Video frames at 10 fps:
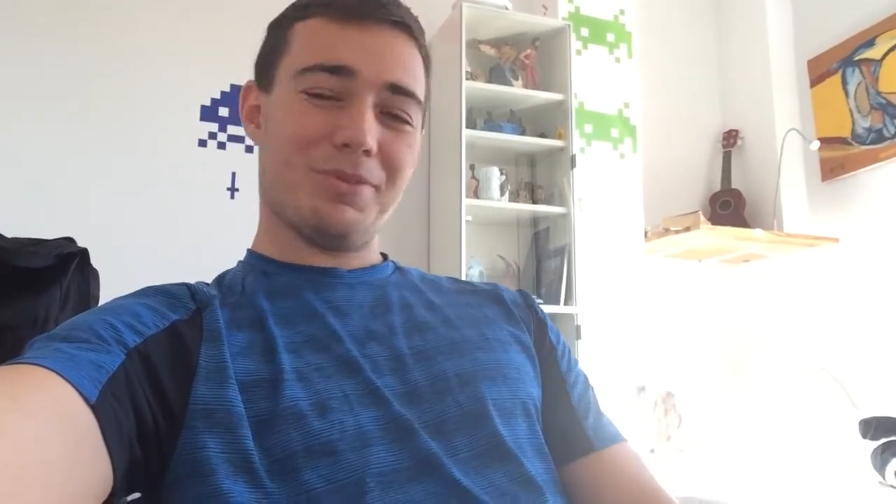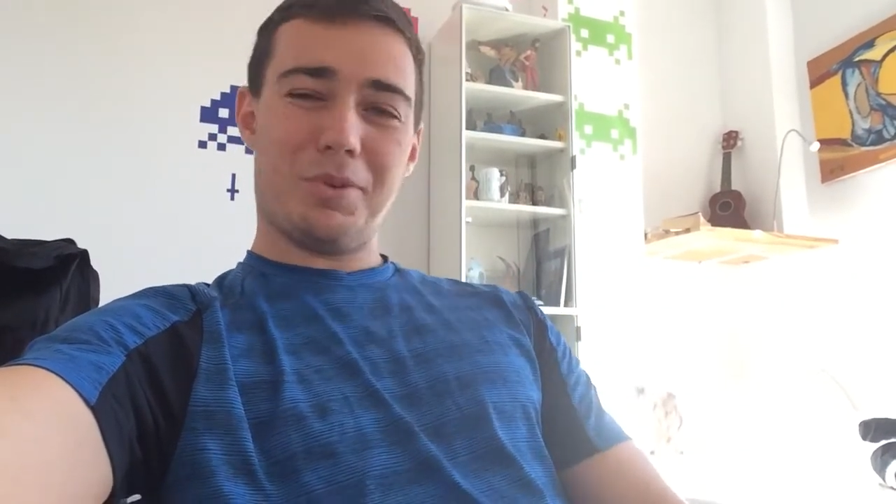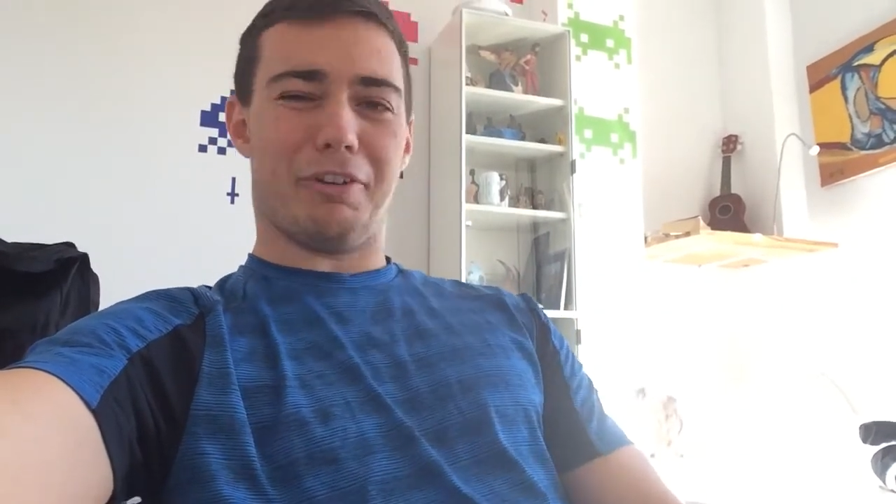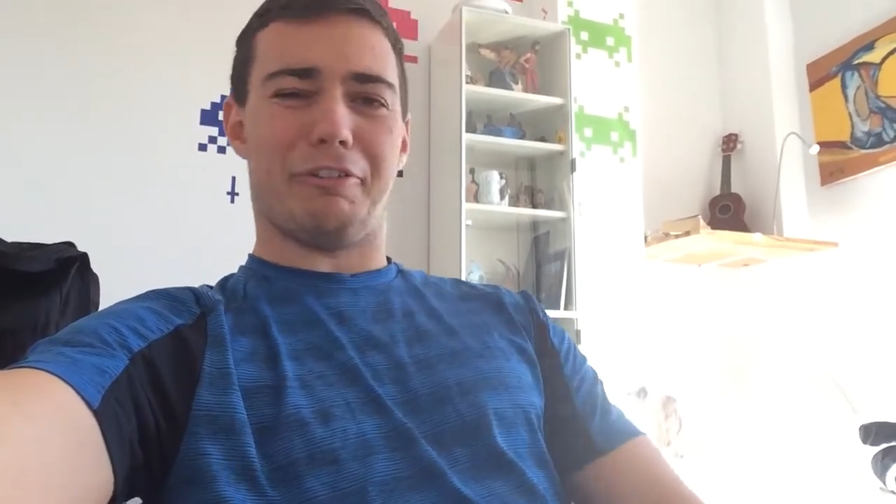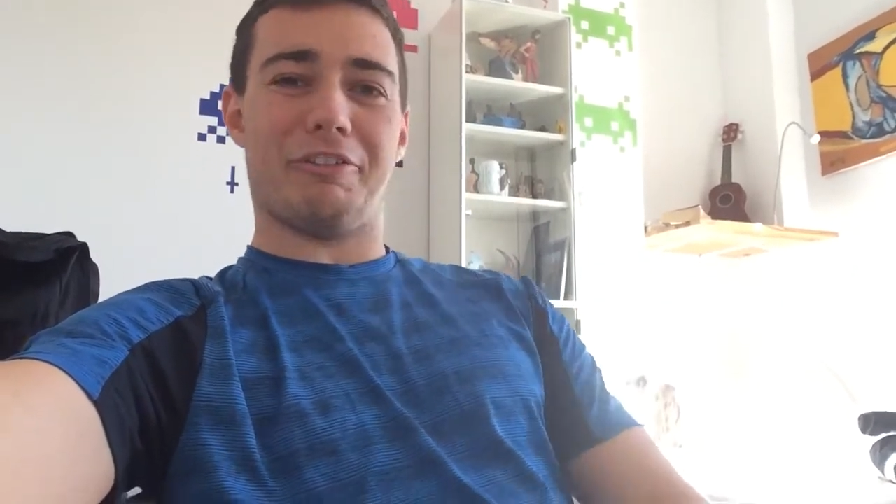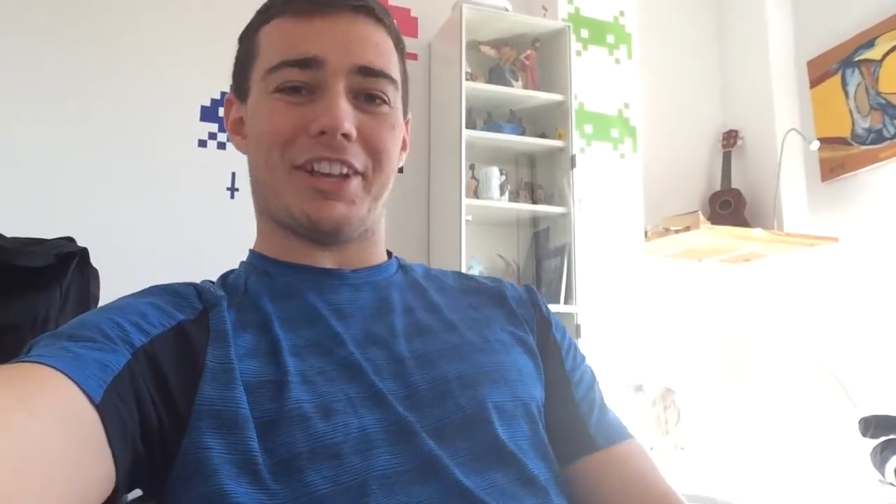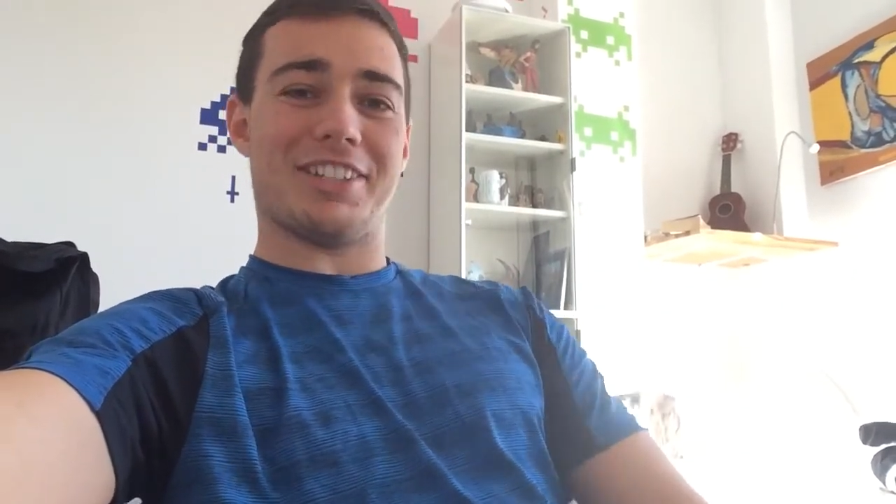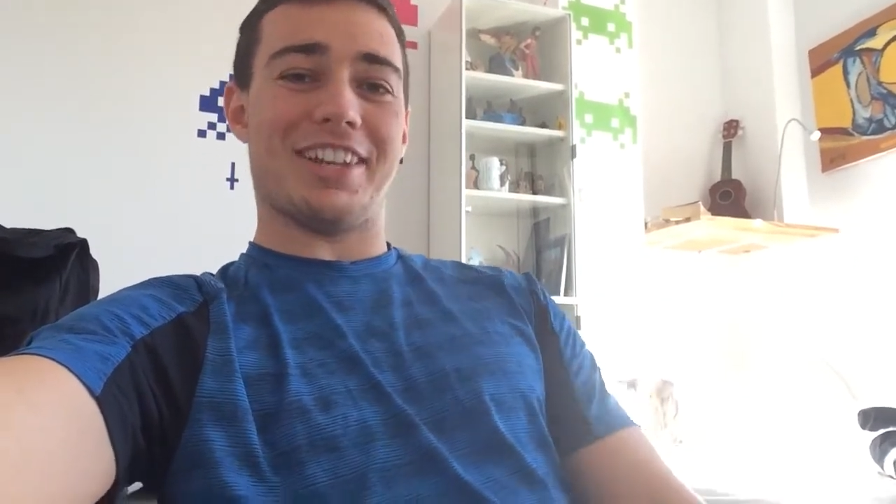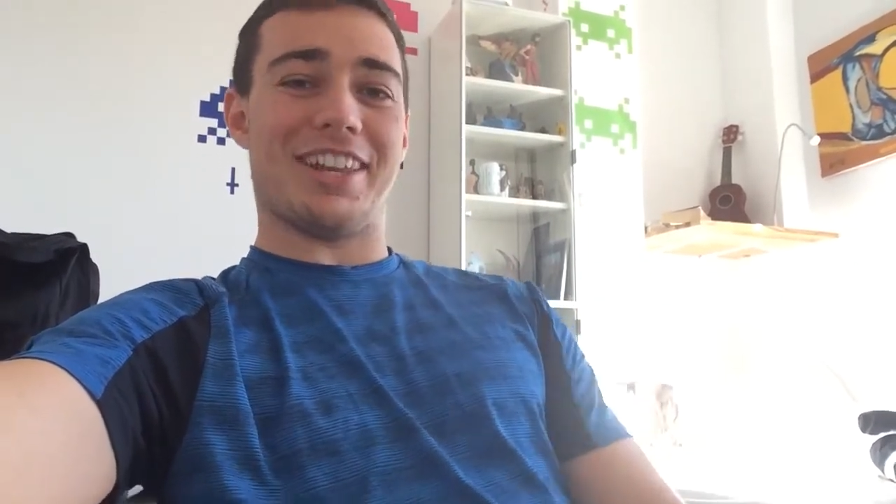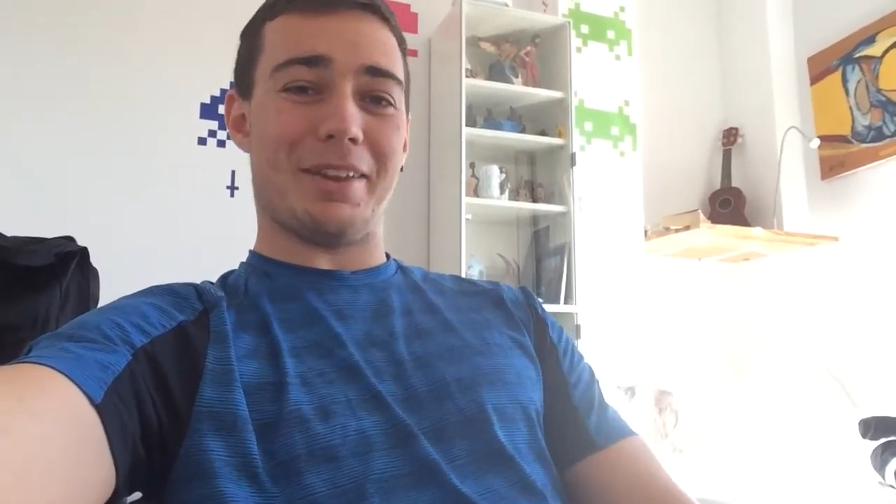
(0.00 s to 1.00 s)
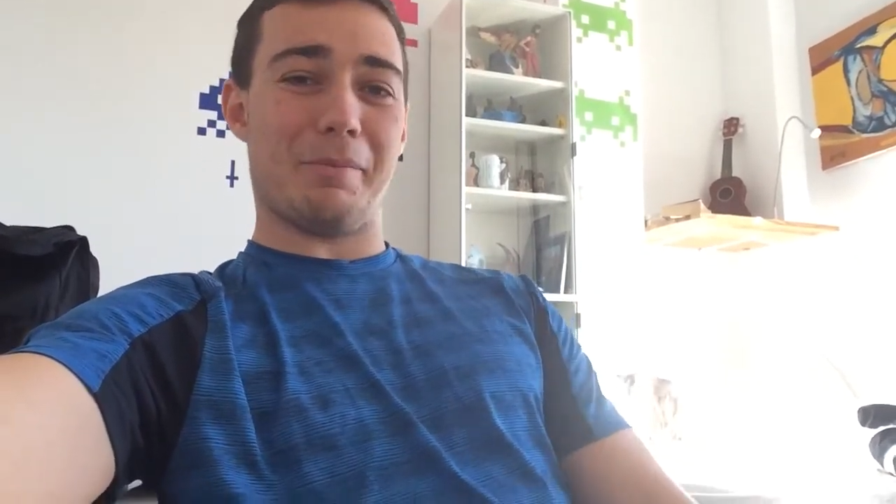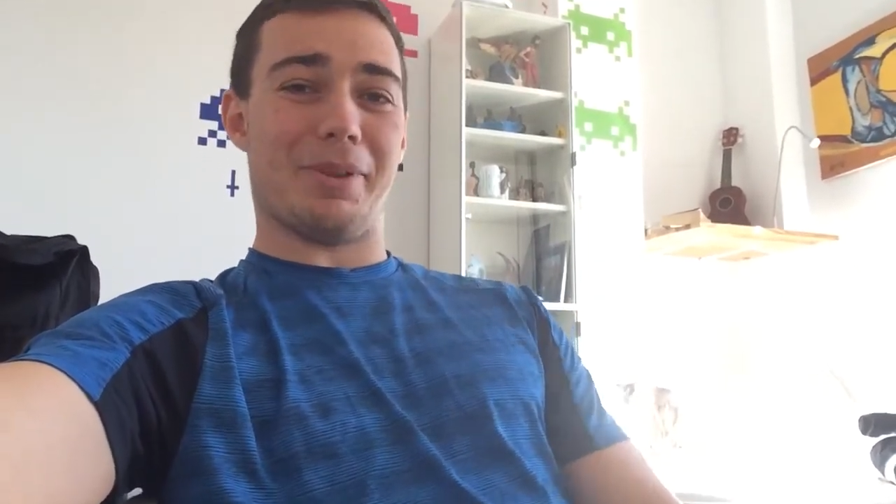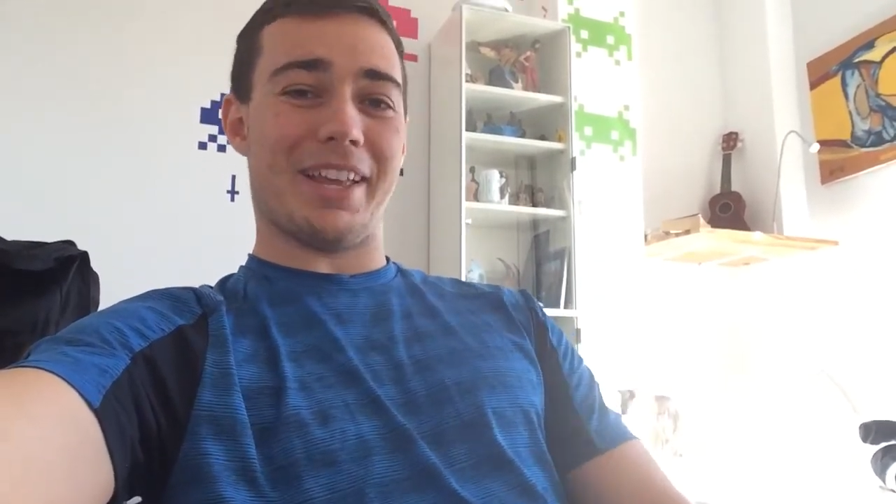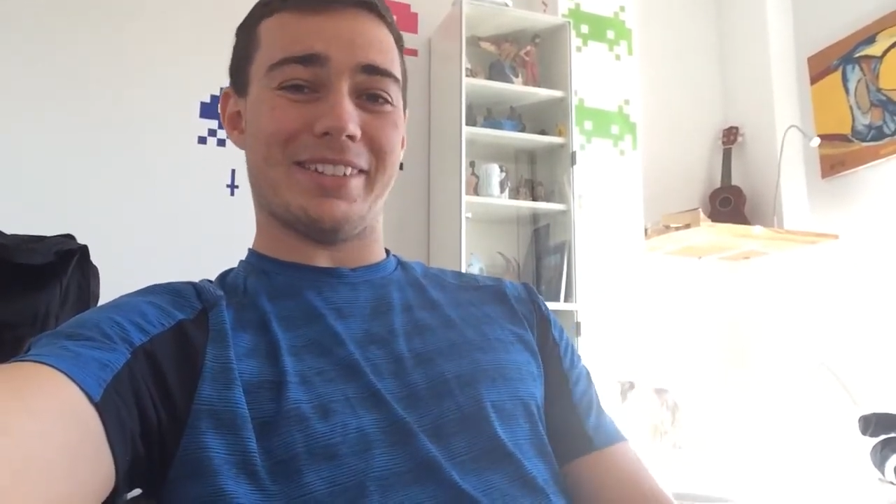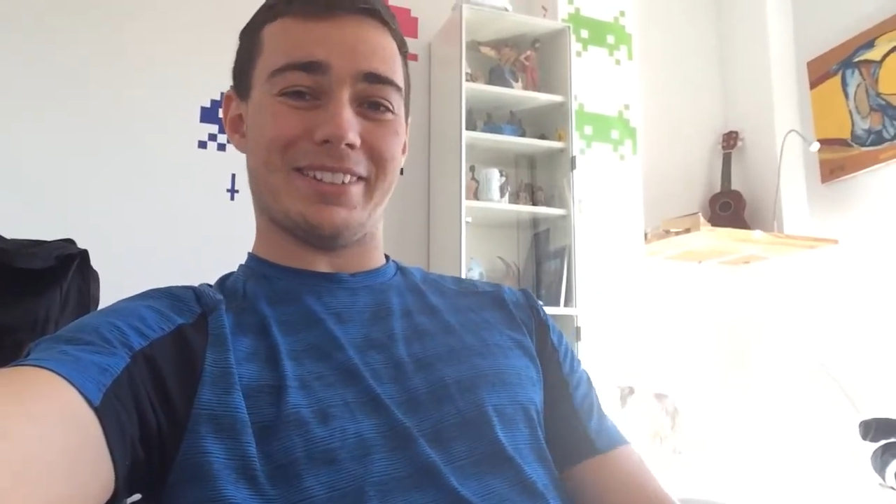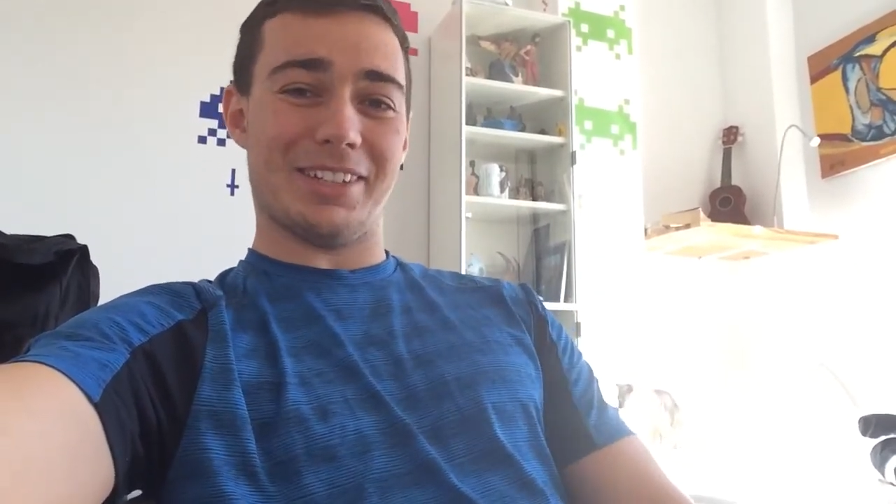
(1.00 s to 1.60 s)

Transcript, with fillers: What a fascinating place